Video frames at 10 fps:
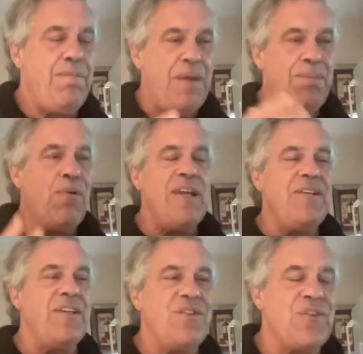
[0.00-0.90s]
My
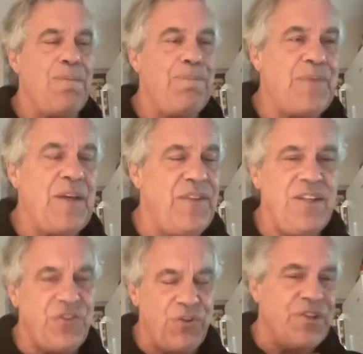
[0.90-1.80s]
point is,
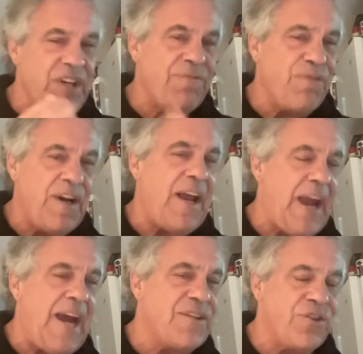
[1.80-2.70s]
these are different
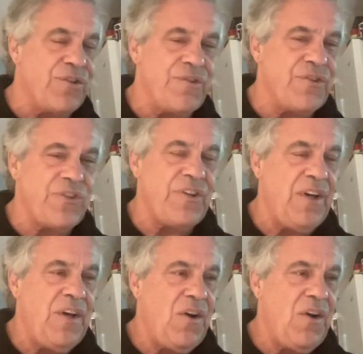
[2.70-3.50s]
actors,